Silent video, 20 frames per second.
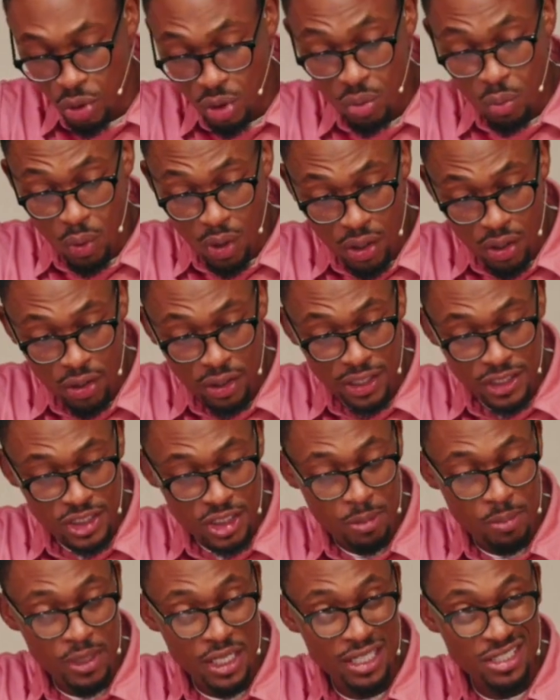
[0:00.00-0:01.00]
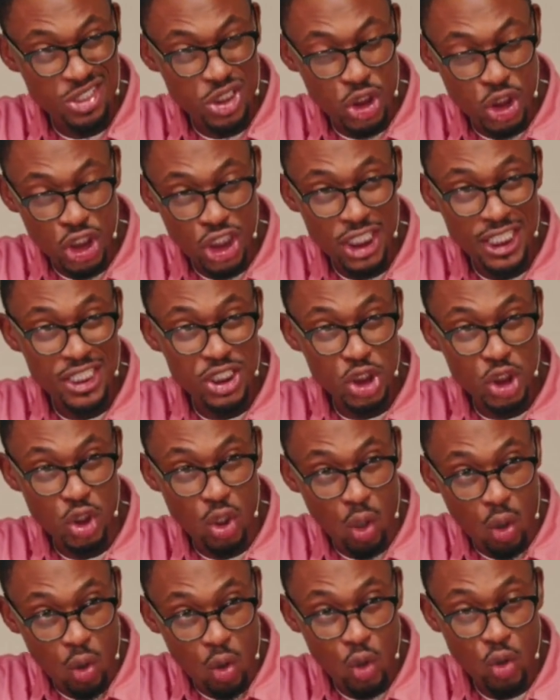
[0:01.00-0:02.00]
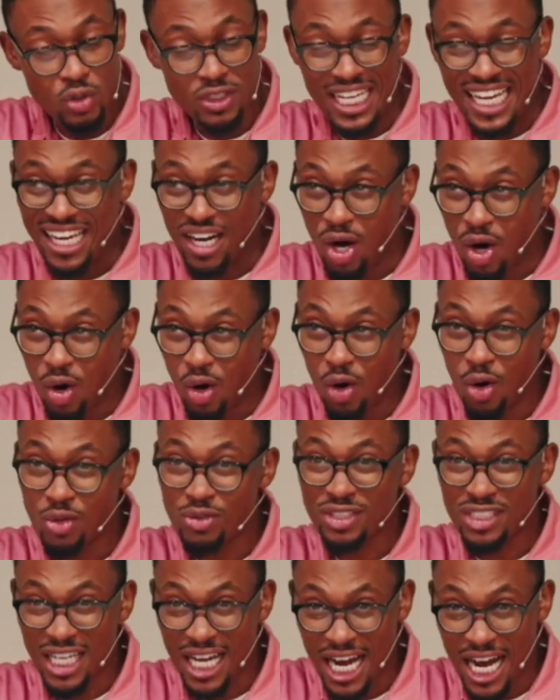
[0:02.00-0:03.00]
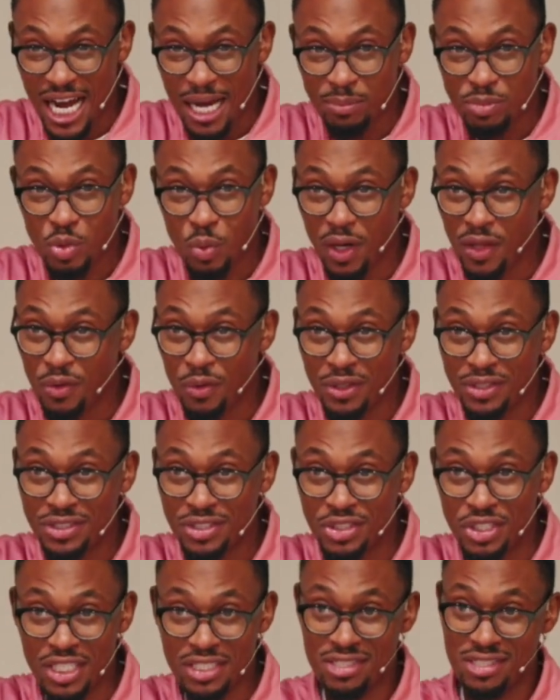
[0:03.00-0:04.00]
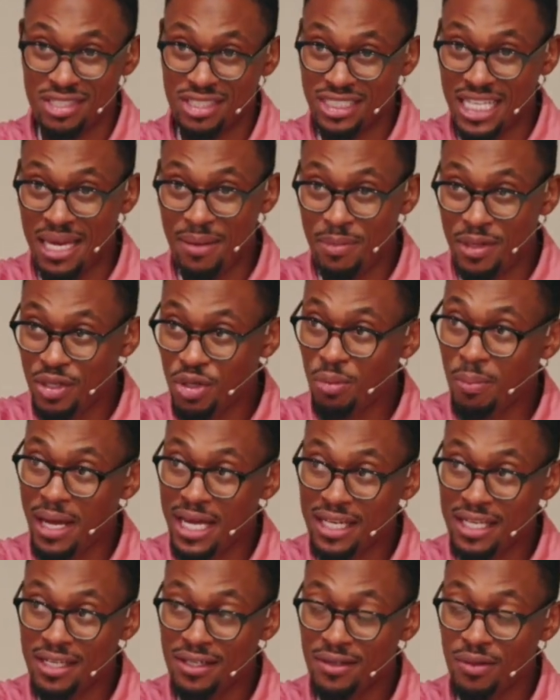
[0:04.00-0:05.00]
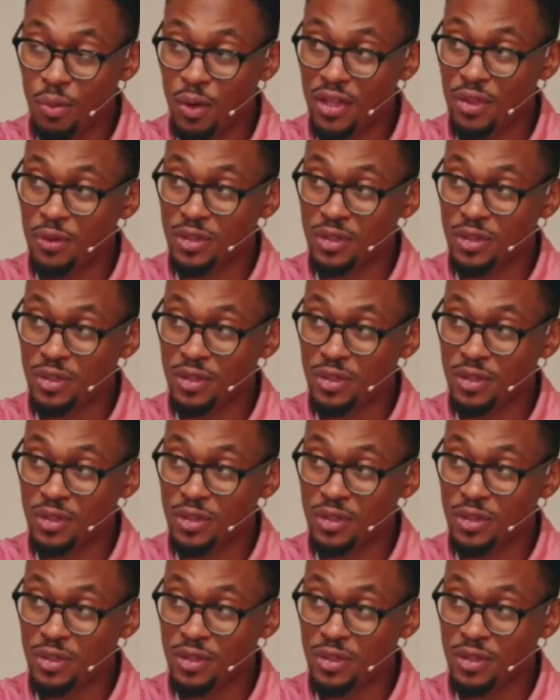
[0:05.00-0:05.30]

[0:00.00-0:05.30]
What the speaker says: your word is to be as good as gold at all times, whether it's just a statement you're making,